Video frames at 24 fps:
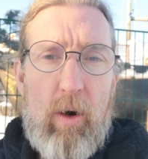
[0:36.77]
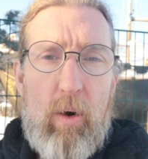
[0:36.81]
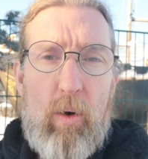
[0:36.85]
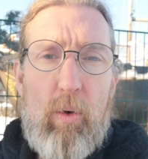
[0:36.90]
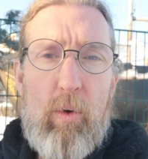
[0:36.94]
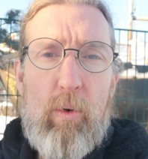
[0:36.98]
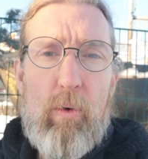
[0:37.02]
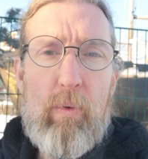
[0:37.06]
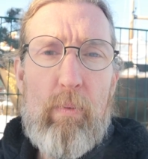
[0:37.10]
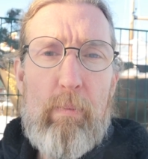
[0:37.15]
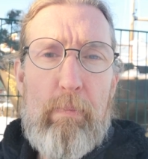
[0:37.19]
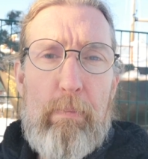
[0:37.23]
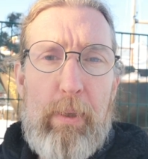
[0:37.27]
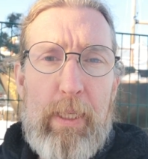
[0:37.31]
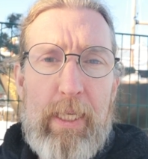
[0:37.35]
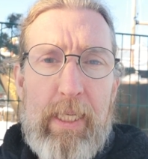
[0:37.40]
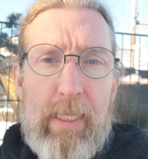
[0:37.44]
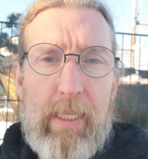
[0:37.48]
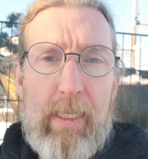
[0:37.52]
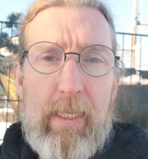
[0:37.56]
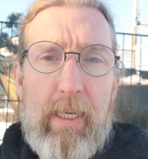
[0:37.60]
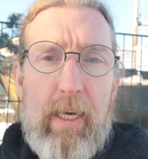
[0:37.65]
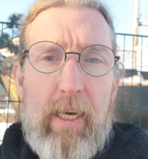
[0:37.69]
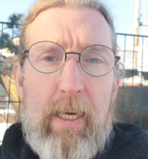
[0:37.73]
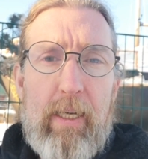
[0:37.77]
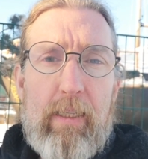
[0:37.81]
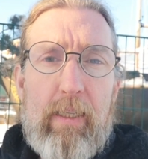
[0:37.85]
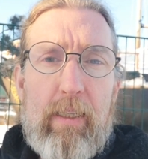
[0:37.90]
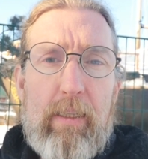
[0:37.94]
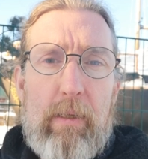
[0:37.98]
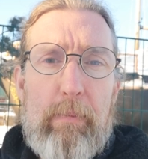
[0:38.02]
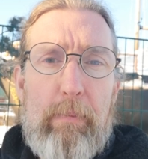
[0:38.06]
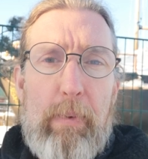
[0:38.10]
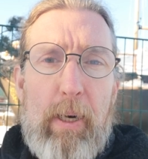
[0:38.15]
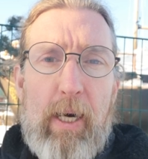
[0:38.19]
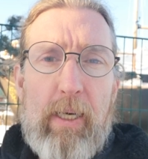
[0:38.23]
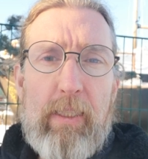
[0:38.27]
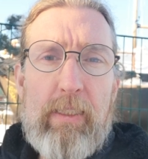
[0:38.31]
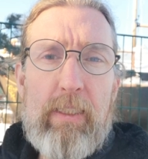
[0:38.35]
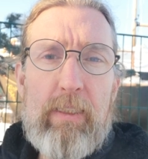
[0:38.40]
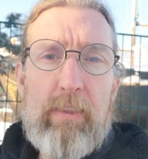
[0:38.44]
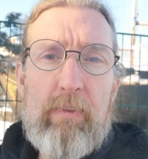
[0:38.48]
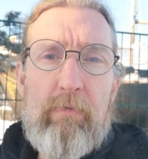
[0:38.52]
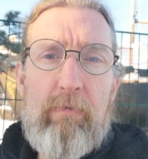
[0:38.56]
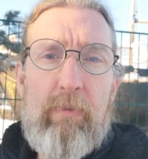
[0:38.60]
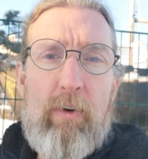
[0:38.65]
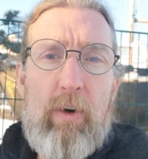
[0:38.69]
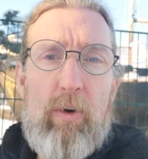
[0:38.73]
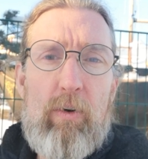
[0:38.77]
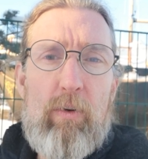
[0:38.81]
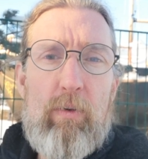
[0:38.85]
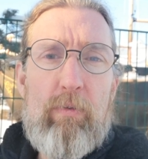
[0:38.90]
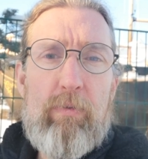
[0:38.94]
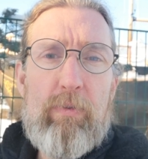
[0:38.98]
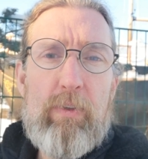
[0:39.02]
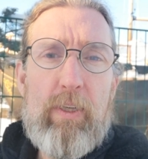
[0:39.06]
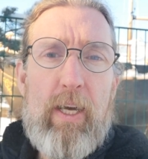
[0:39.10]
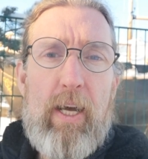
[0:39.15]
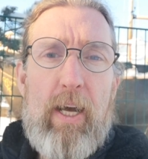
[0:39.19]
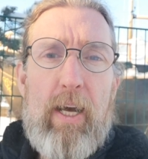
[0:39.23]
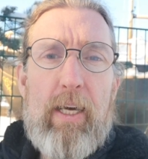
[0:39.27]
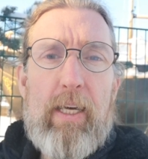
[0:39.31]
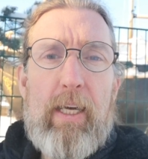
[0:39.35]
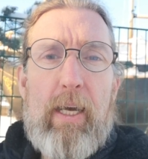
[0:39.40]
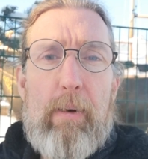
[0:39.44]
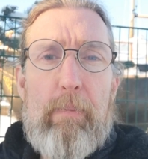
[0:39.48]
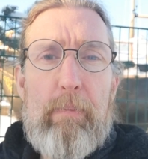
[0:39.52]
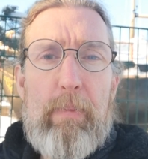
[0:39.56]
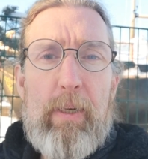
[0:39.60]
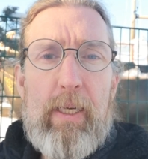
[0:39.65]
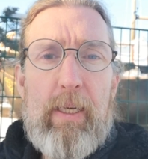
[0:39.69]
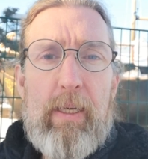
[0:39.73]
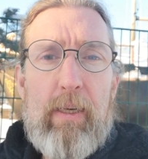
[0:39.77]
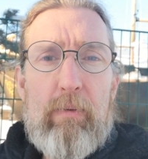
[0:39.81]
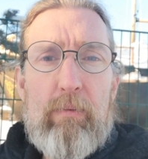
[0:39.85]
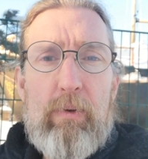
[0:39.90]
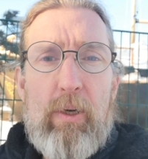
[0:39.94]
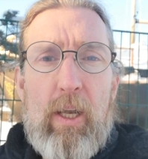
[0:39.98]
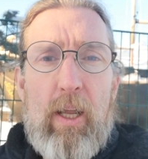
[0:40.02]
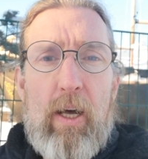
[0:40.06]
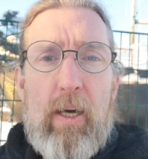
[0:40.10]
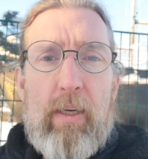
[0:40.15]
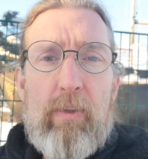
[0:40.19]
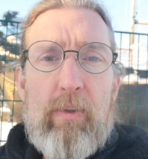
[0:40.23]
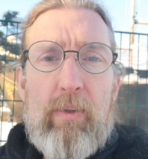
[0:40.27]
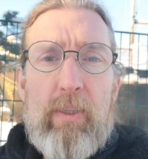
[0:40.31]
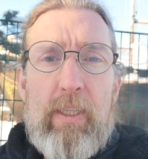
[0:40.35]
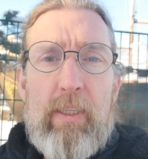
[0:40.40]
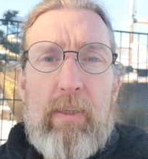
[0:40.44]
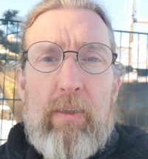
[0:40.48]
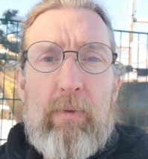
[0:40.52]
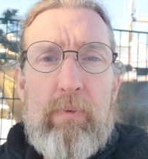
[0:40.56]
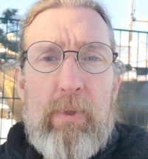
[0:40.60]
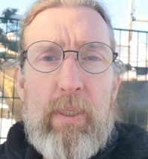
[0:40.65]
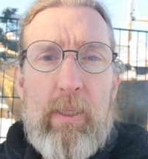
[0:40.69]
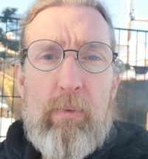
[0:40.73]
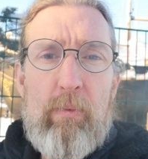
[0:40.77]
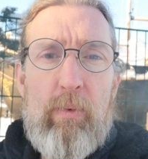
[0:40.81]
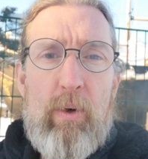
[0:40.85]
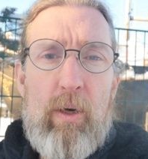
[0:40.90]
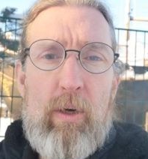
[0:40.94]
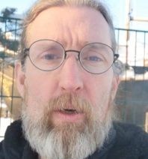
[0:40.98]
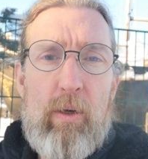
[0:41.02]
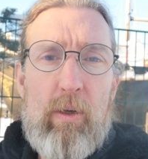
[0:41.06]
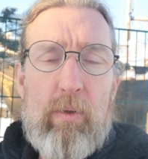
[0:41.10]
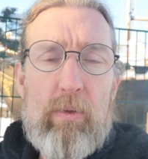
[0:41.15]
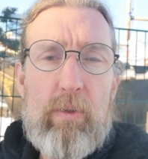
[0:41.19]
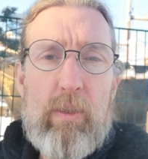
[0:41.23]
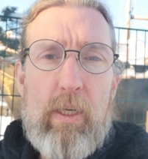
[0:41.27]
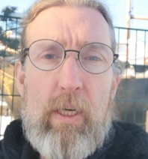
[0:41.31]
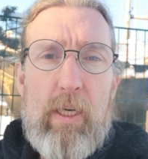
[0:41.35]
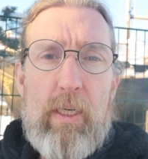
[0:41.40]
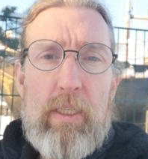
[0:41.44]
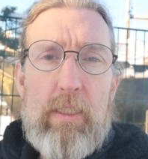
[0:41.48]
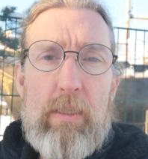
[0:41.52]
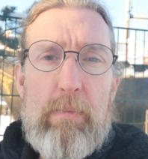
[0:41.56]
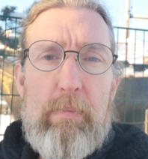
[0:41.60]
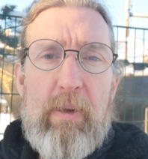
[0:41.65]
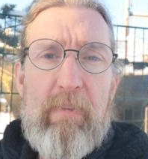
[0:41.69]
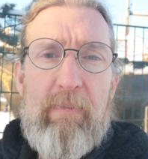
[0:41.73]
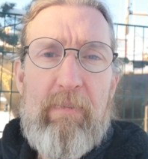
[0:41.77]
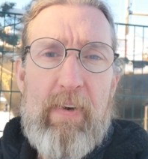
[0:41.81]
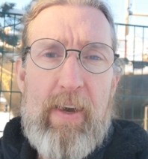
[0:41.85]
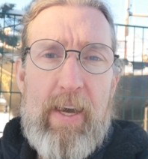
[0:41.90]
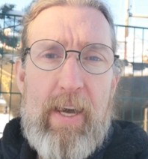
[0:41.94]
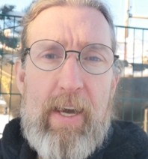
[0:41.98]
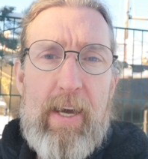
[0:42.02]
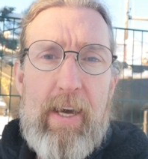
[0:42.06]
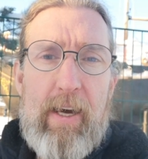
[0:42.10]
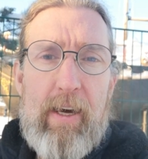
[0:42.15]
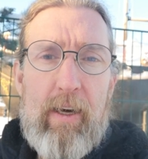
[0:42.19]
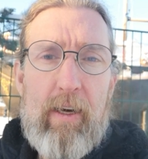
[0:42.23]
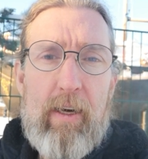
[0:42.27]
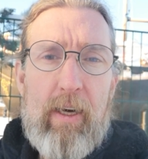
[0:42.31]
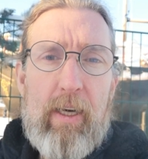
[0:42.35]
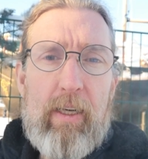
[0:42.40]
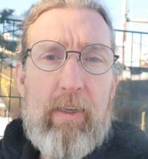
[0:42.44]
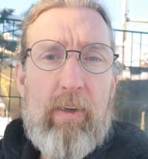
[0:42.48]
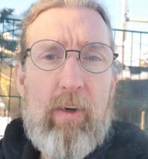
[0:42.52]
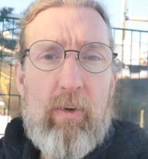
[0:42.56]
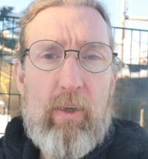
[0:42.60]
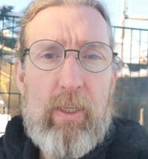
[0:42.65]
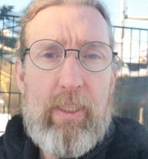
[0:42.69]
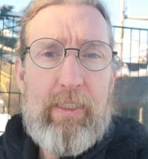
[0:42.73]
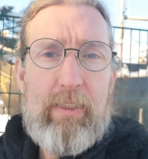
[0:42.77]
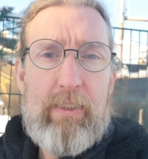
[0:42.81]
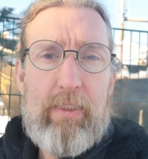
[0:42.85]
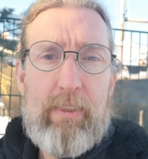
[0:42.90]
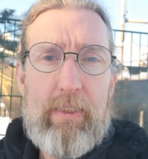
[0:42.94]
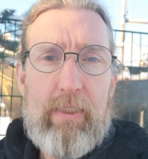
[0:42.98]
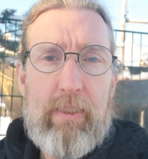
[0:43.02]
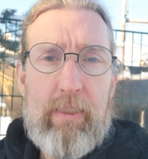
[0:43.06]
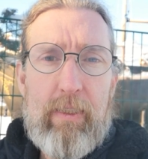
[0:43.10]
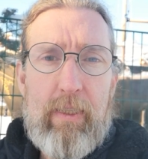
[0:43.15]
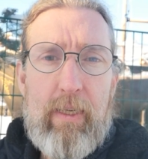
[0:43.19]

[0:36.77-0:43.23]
or B, that the parties involved can be relied on in the real world to be fair and honest.